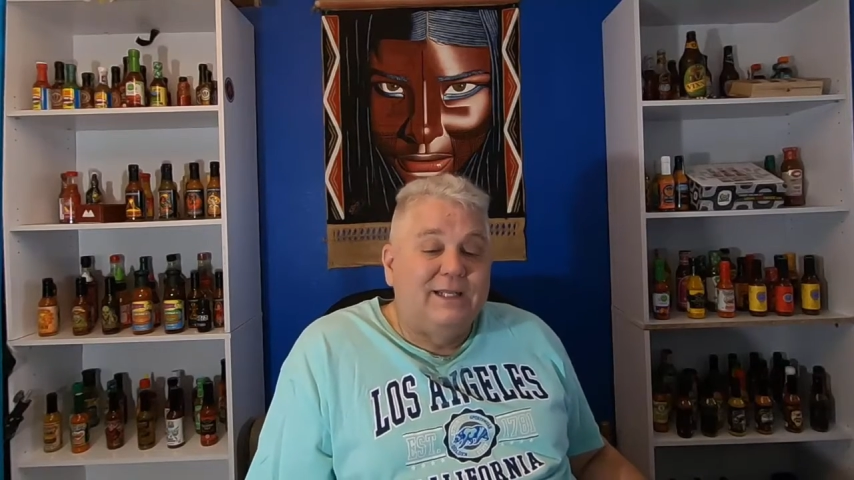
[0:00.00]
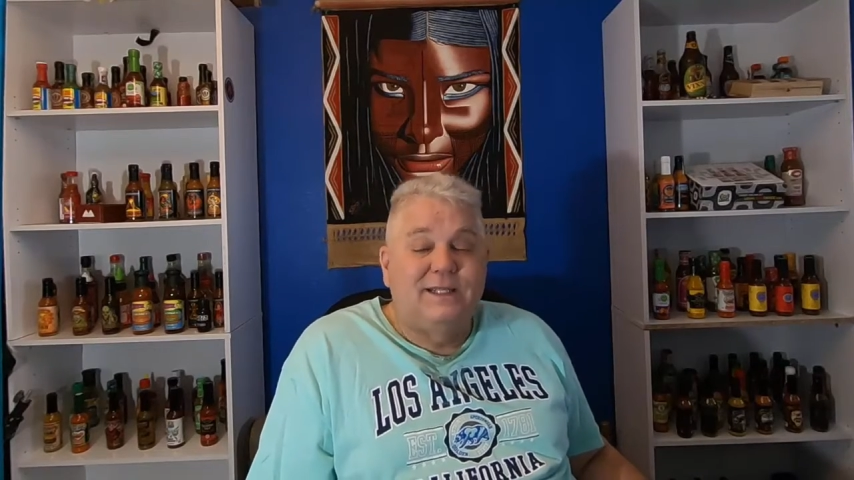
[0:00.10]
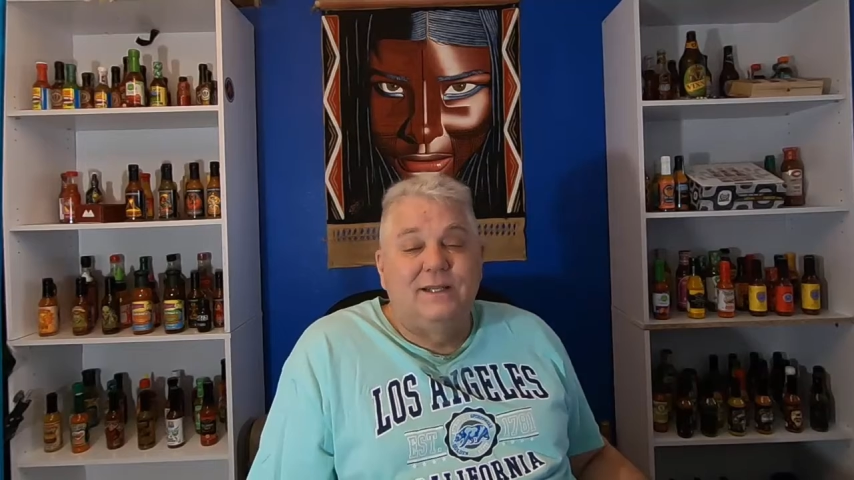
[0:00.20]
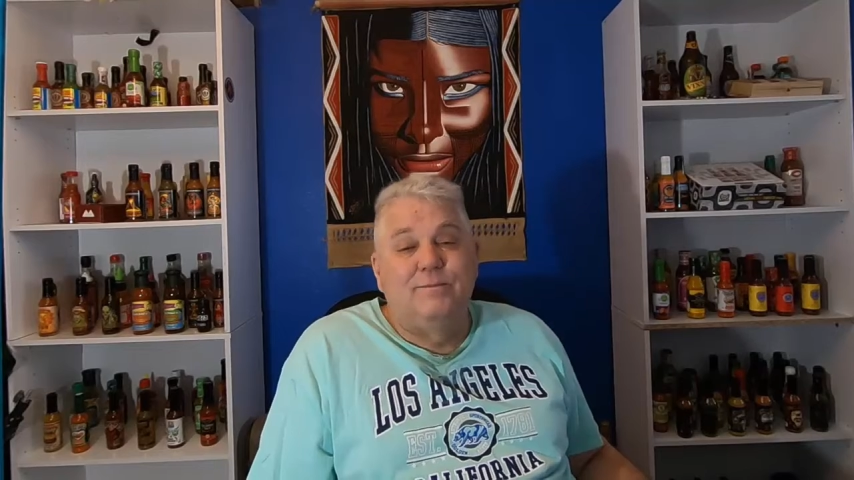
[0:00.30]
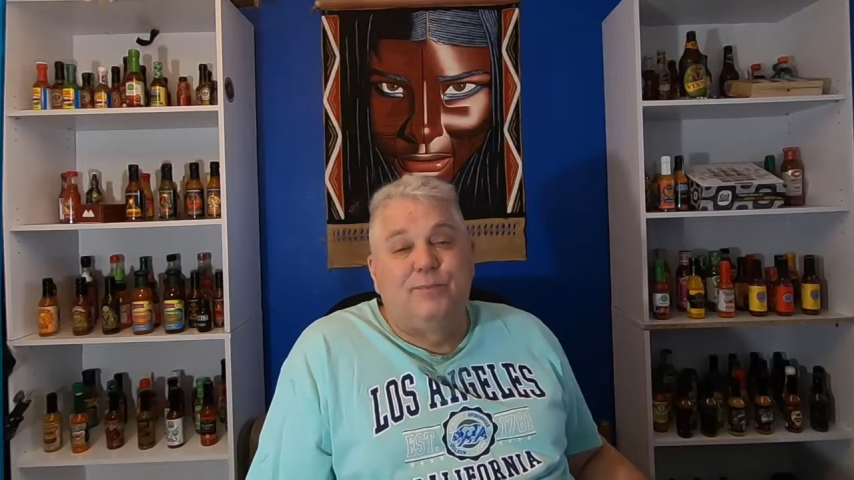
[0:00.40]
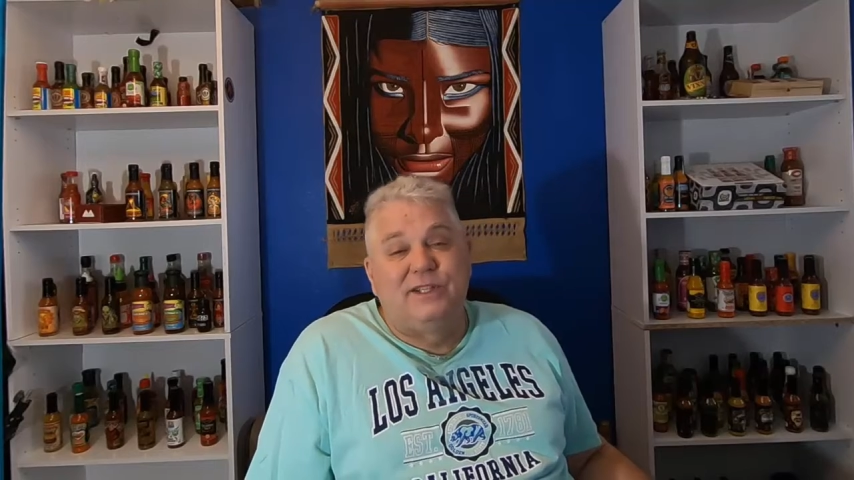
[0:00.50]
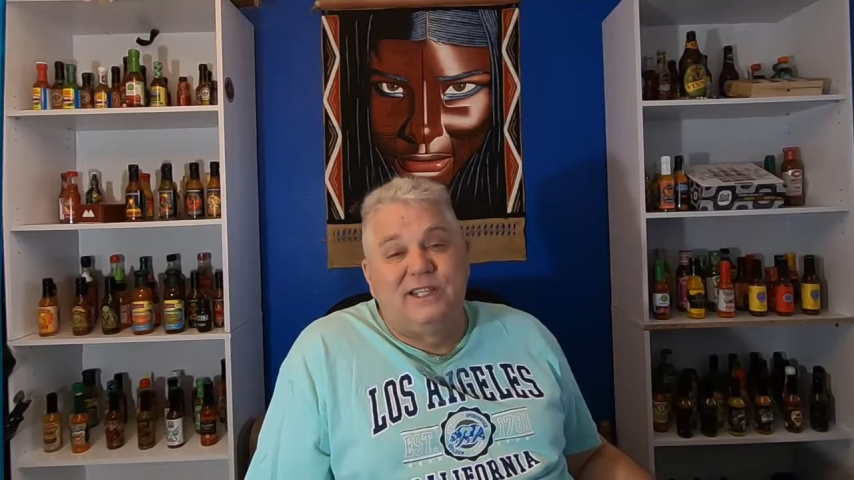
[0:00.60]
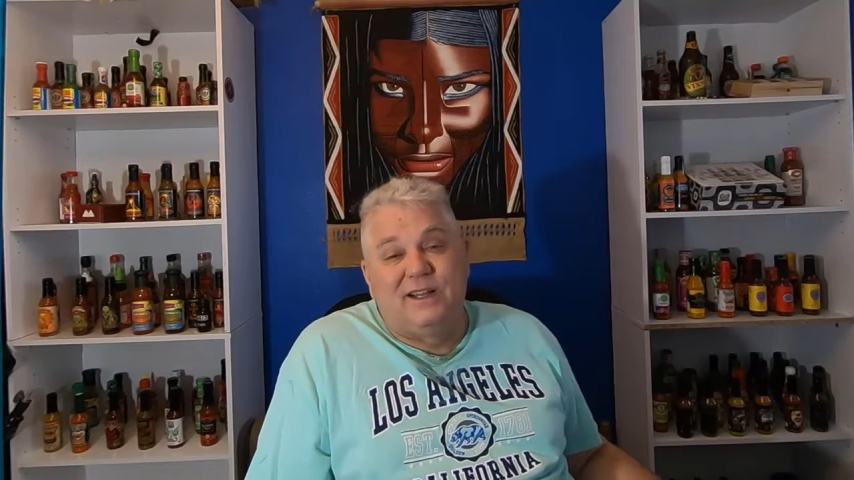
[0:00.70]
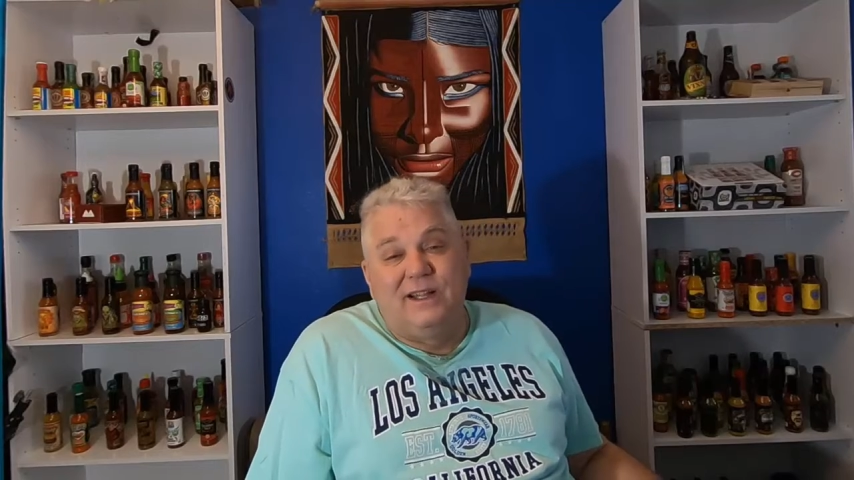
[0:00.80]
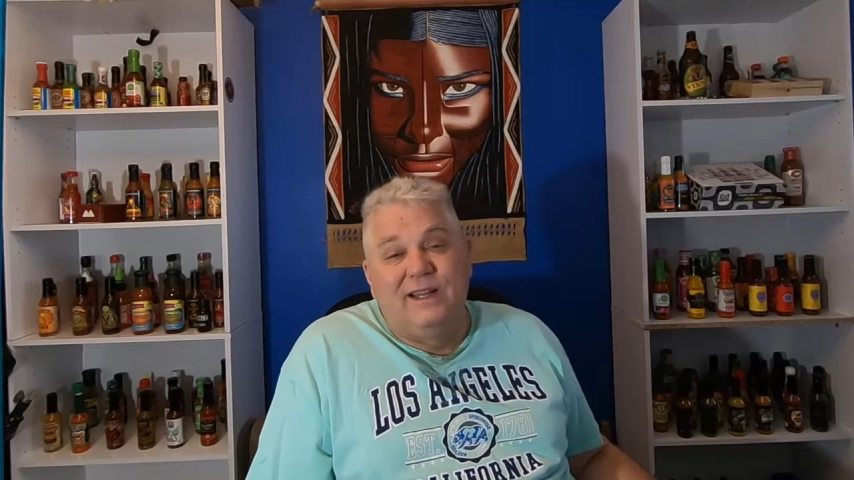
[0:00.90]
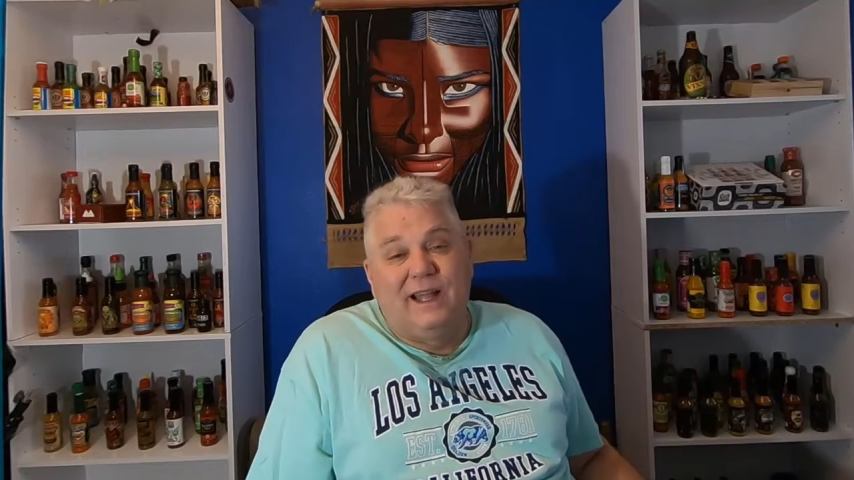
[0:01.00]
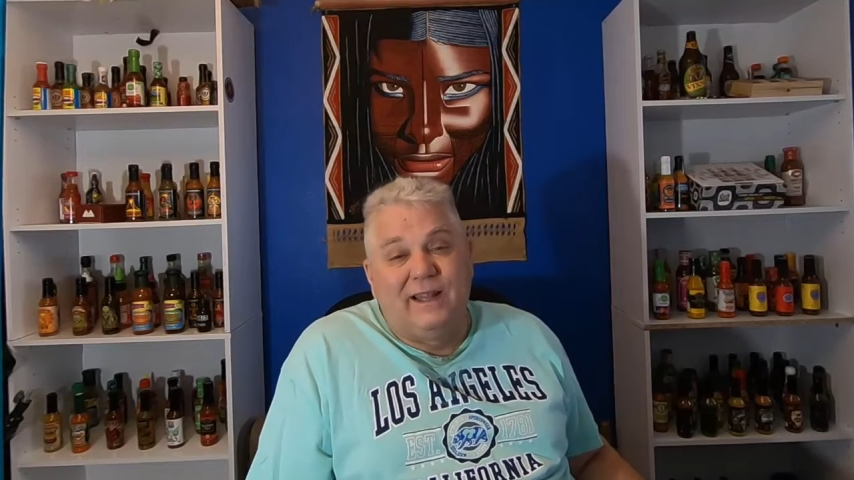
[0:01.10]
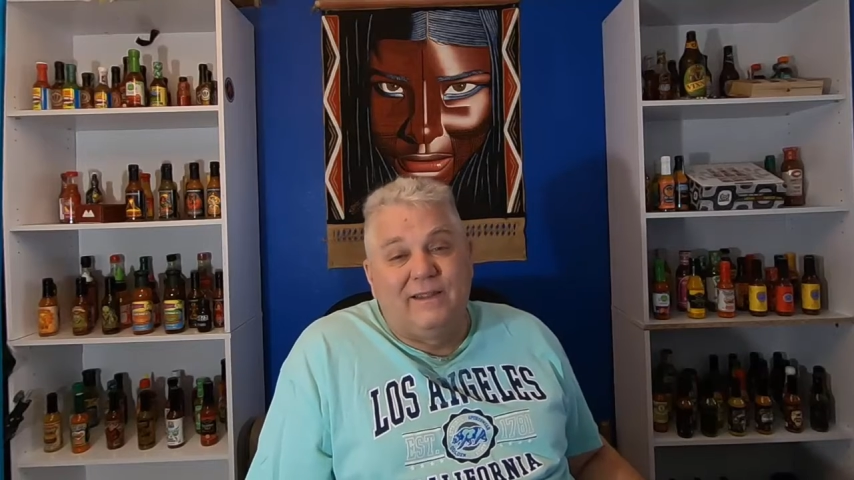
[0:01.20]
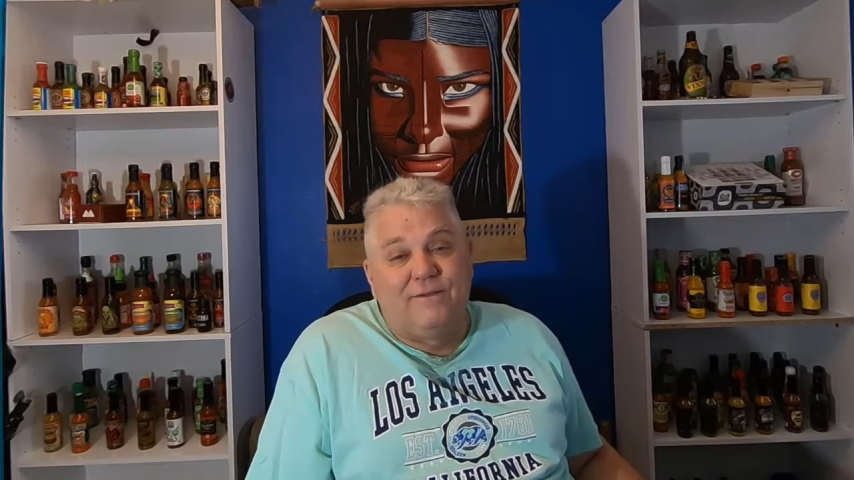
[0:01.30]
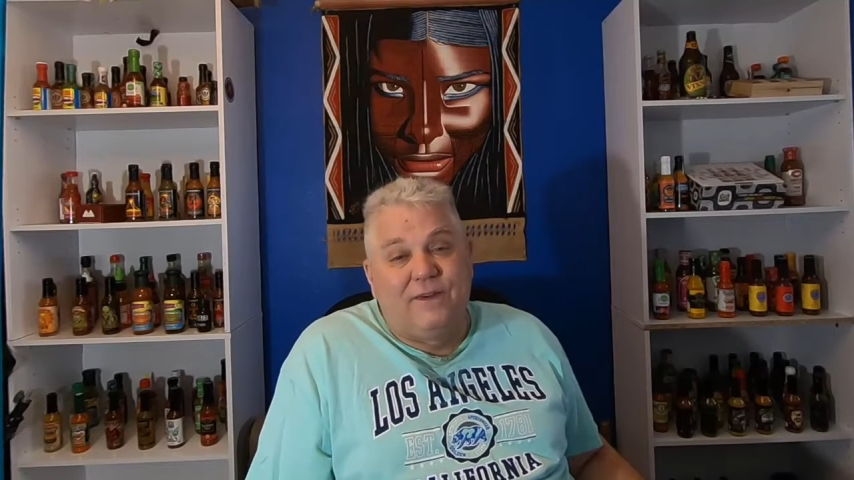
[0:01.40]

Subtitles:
just didn't particularly like the